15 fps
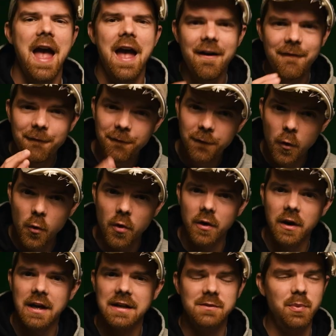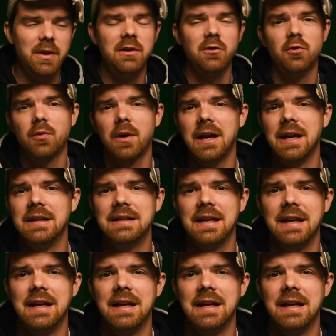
F4 has been great,